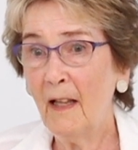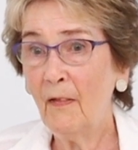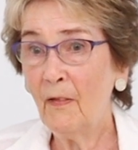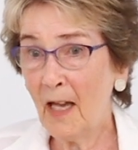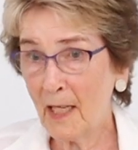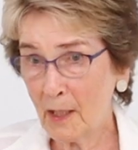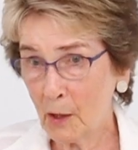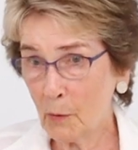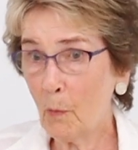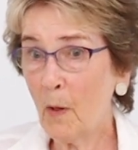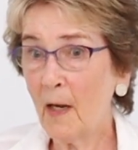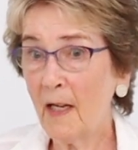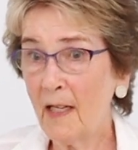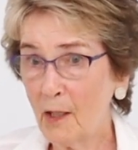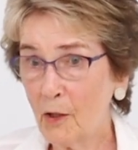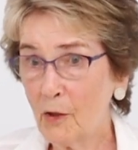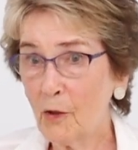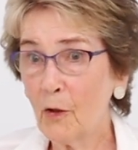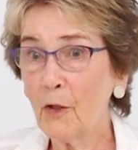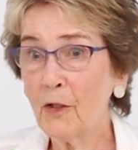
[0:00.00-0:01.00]
that's why I
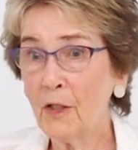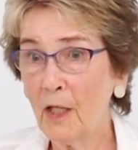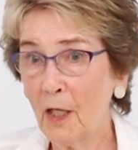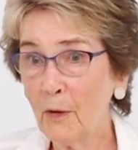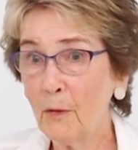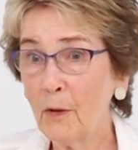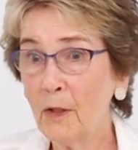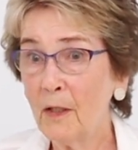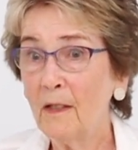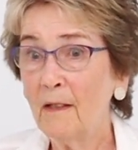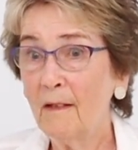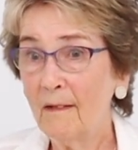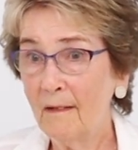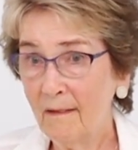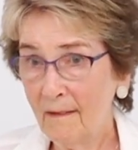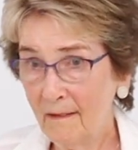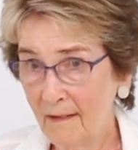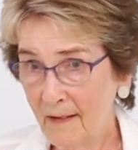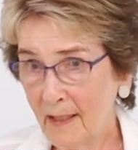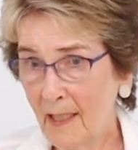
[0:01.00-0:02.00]
sought out
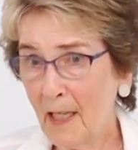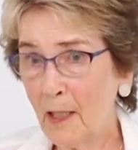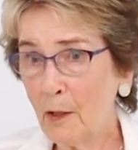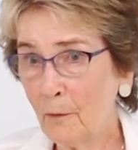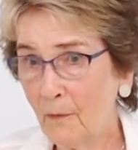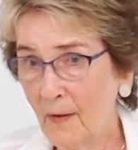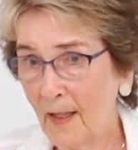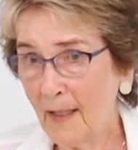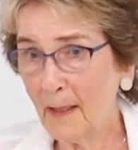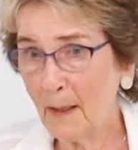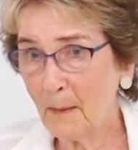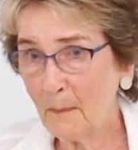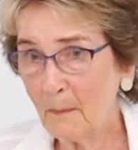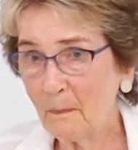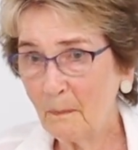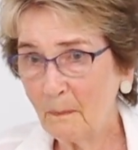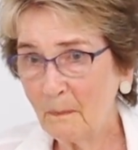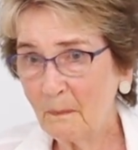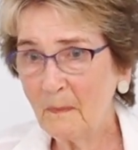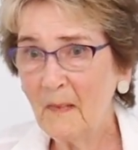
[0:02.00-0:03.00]
the Kettle
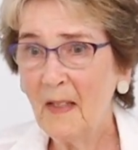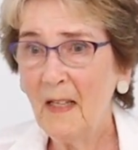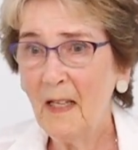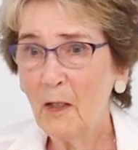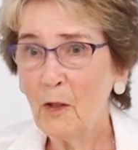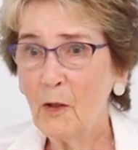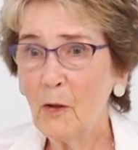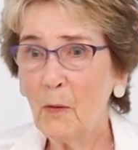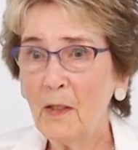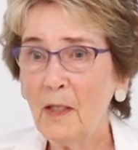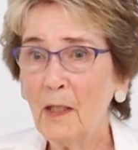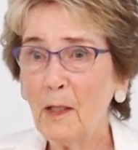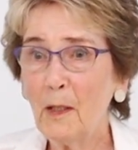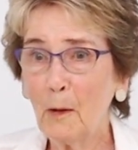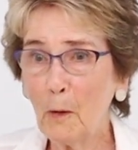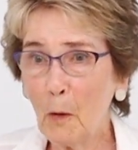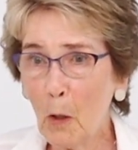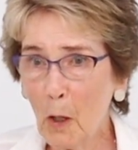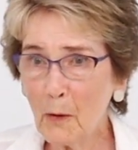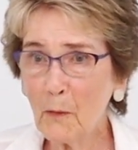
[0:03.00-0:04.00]
Valley. So I did a
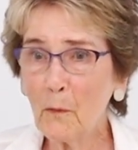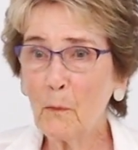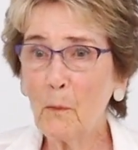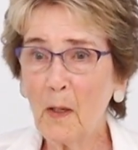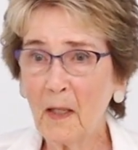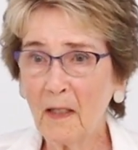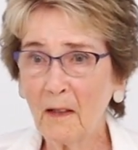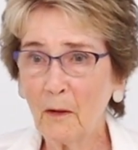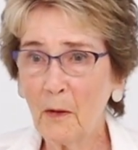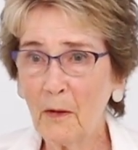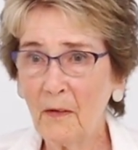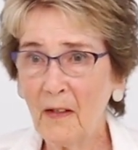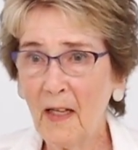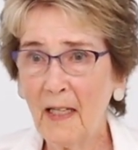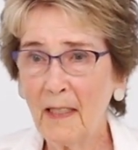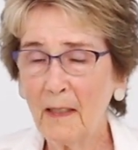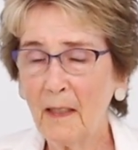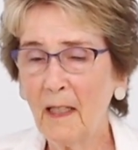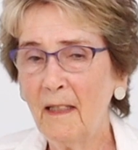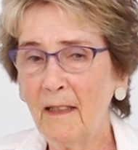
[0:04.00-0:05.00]
lot of work on
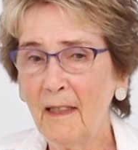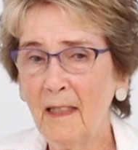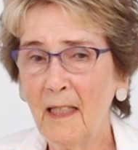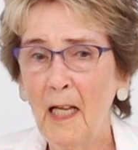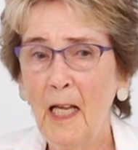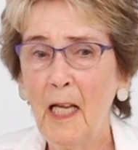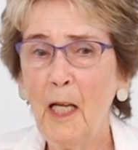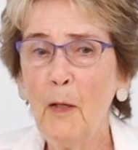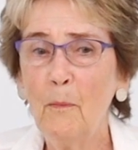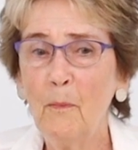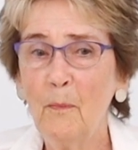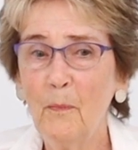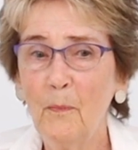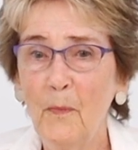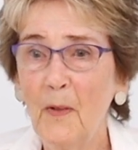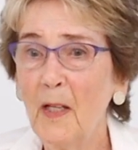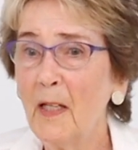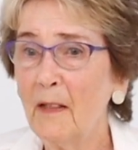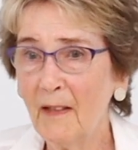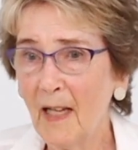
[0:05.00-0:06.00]
that, and
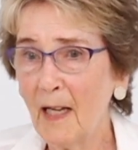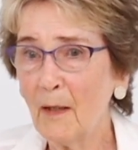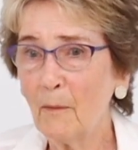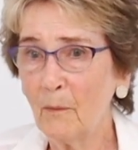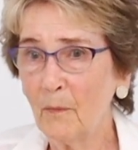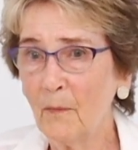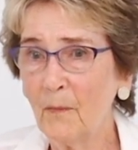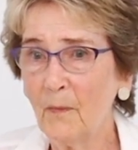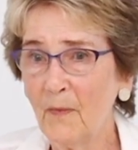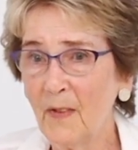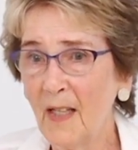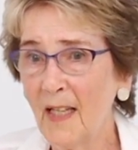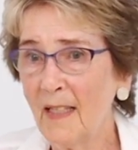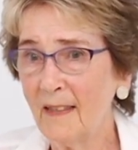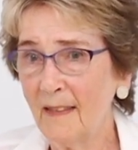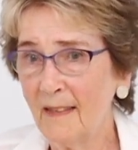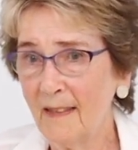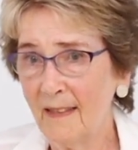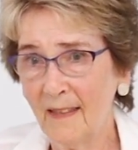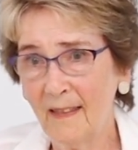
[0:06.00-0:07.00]

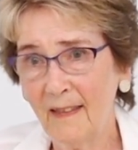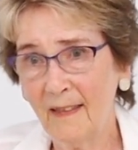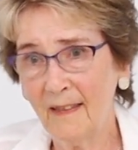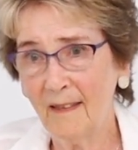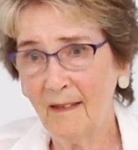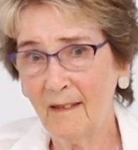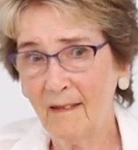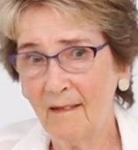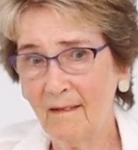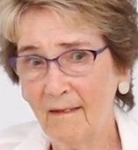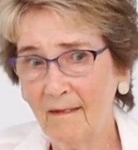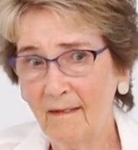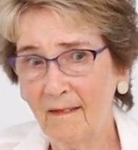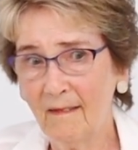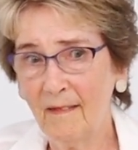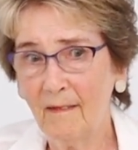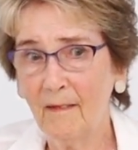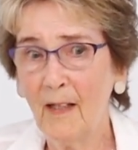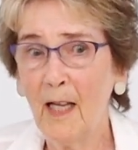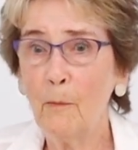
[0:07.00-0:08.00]
that
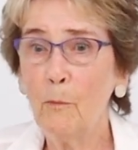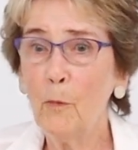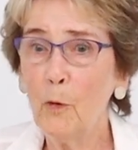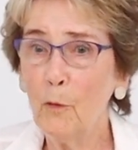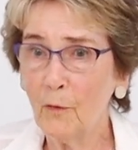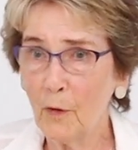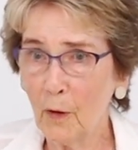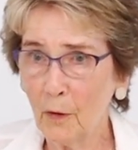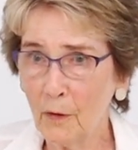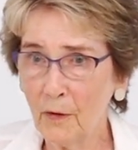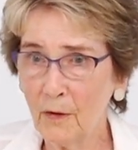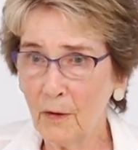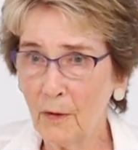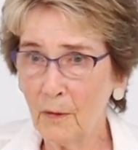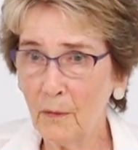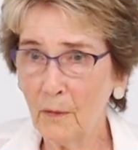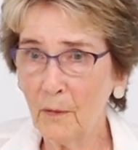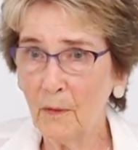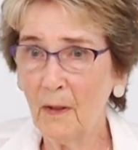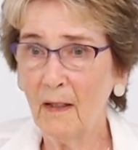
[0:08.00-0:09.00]
then moved on
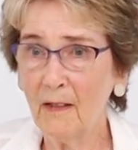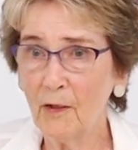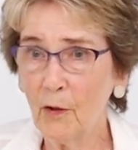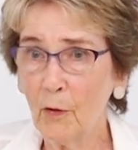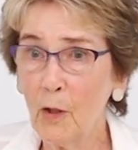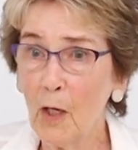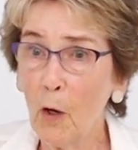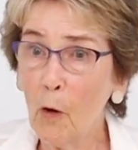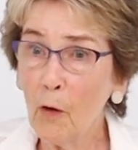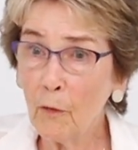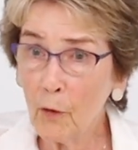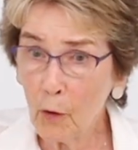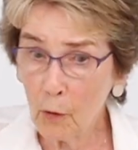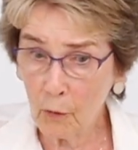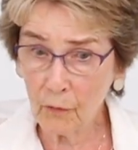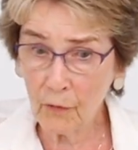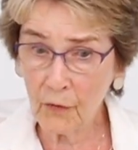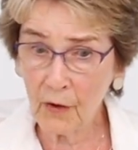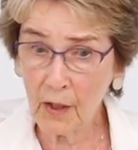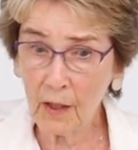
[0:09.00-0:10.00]
to, so
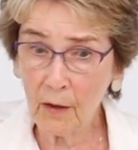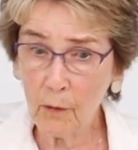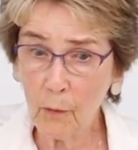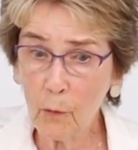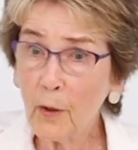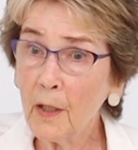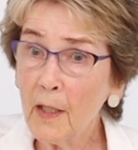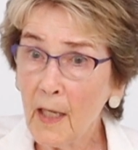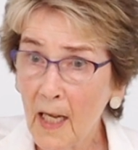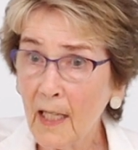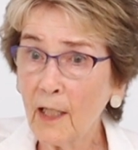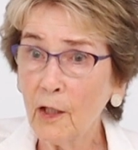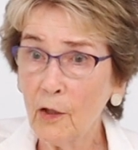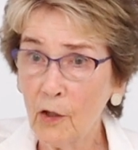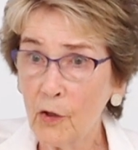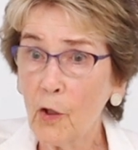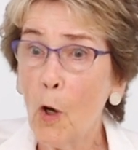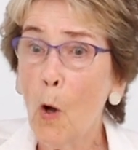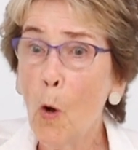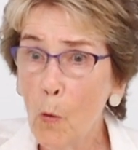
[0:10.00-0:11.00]
the Okanagan
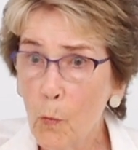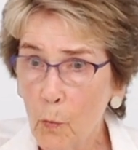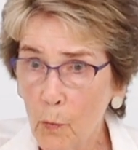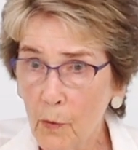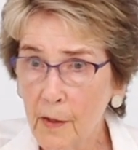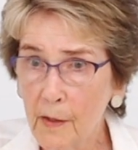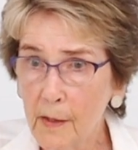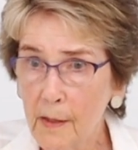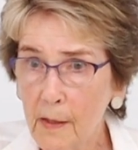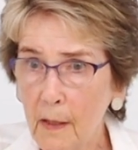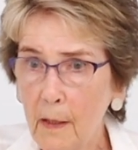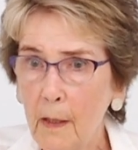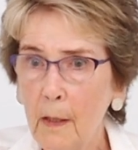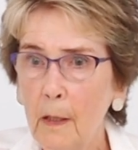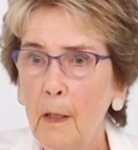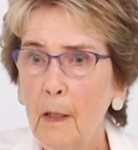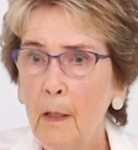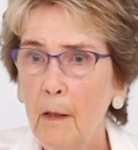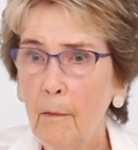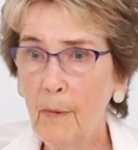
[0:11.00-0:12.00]
has always
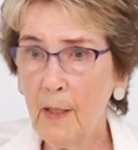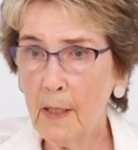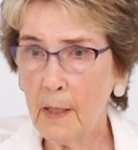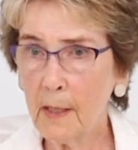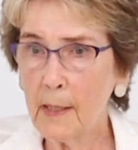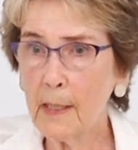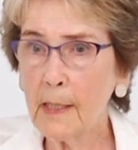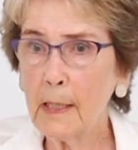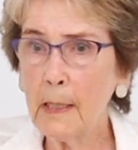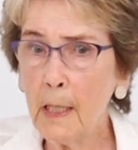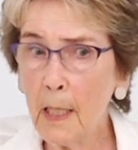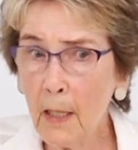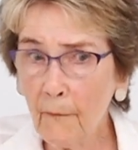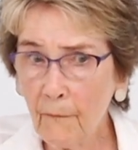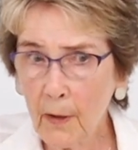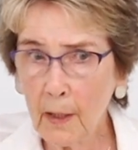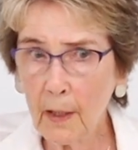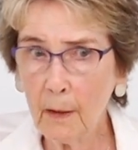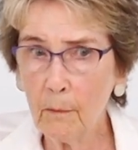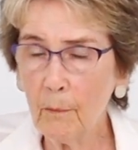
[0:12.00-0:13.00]
been a
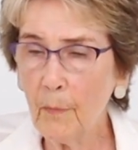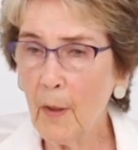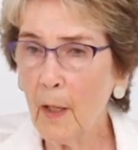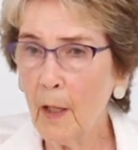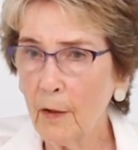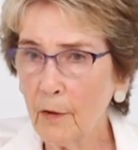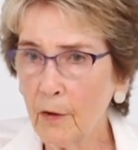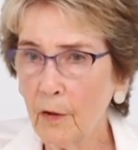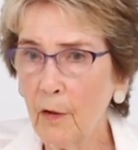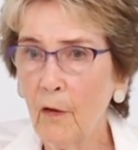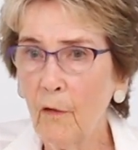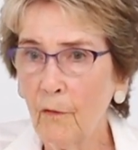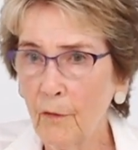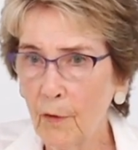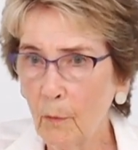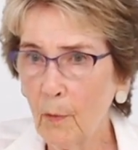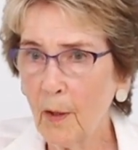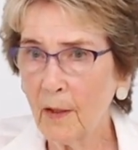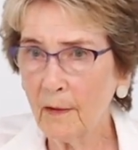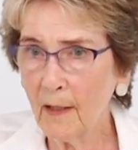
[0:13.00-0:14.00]
significant part of
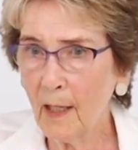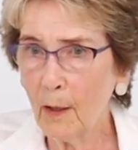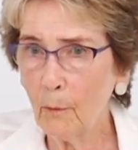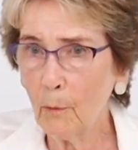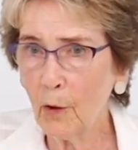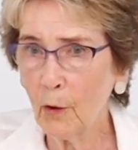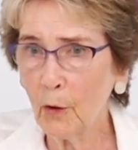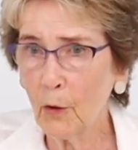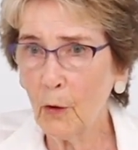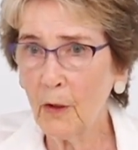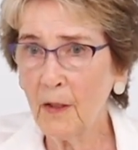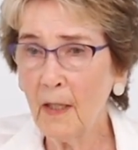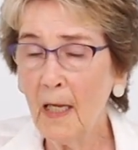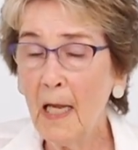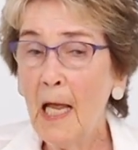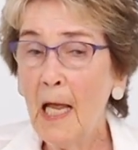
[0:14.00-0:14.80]
the work that I work on,